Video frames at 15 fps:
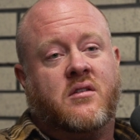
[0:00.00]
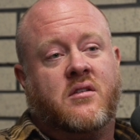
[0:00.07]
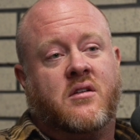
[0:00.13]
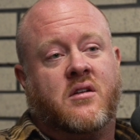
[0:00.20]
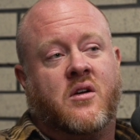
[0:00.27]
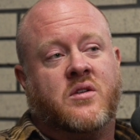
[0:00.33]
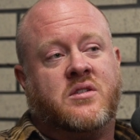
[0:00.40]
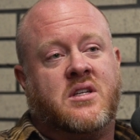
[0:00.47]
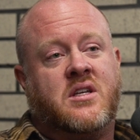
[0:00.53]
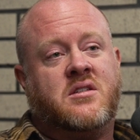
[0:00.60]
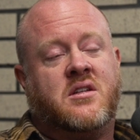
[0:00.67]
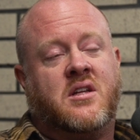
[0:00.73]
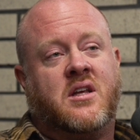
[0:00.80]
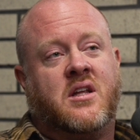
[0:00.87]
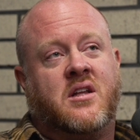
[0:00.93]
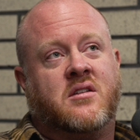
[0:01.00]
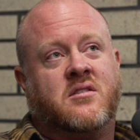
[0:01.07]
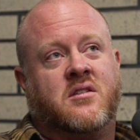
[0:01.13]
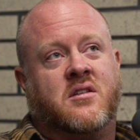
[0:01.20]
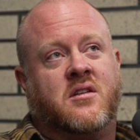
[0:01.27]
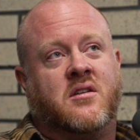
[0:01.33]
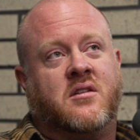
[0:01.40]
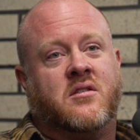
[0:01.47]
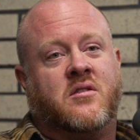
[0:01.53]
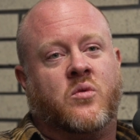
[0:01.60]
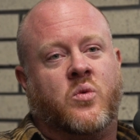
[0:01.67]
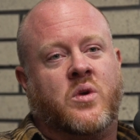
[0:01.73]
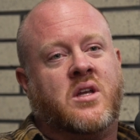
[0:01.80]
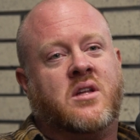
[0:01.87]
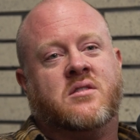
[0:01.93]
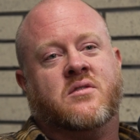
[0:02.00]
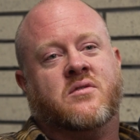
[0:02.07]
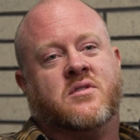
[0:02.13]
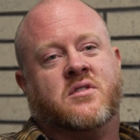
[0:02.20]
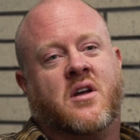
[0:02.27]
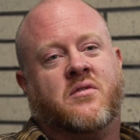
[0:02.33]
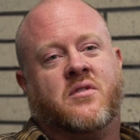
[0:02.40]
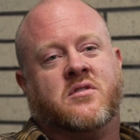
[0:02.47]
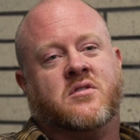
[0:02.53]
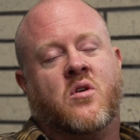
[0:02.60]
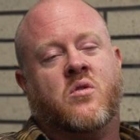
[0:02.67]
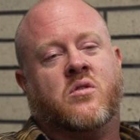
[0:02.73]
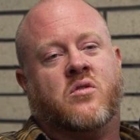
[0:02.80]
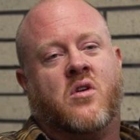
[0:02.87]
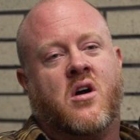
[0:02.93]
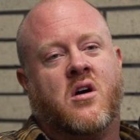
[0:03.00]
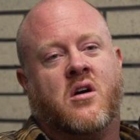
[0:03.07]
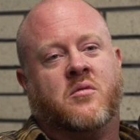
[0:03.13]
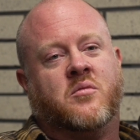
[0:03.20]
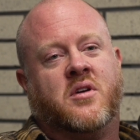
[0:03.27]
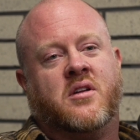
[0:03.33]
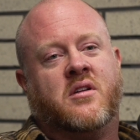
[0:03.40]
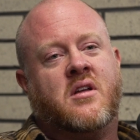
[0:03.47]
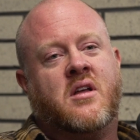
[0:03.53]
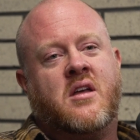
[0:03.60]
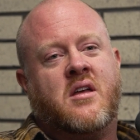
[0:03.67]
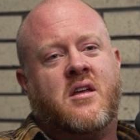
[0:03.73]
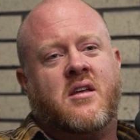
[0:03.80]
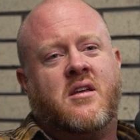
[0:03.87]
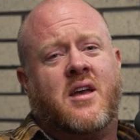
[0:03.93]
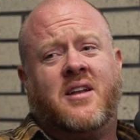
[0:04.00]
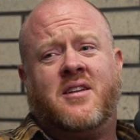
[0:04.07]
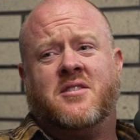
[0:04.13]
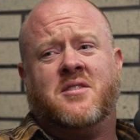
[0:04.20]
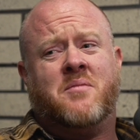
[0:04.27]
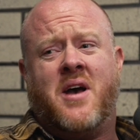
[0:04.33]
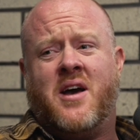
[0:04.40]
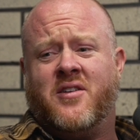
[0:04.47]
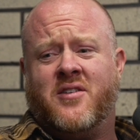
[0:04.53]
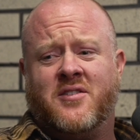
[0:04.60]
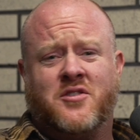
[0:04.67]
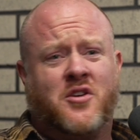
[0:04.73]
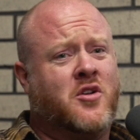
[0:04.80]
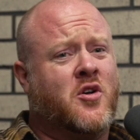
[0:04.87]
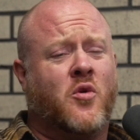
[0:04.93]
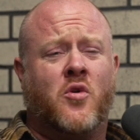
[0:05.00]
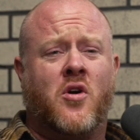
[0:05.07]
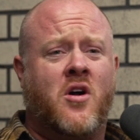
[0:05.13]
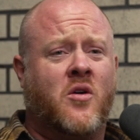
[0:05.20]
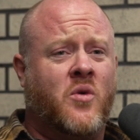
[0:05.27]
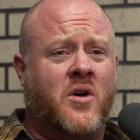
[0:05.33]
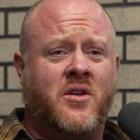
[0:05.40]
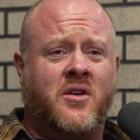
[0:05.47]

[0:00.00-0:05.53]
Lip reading: You know, it's easy to get into the weeds of stuff that's going wrong, but it doesn't matter. It's going to go wrong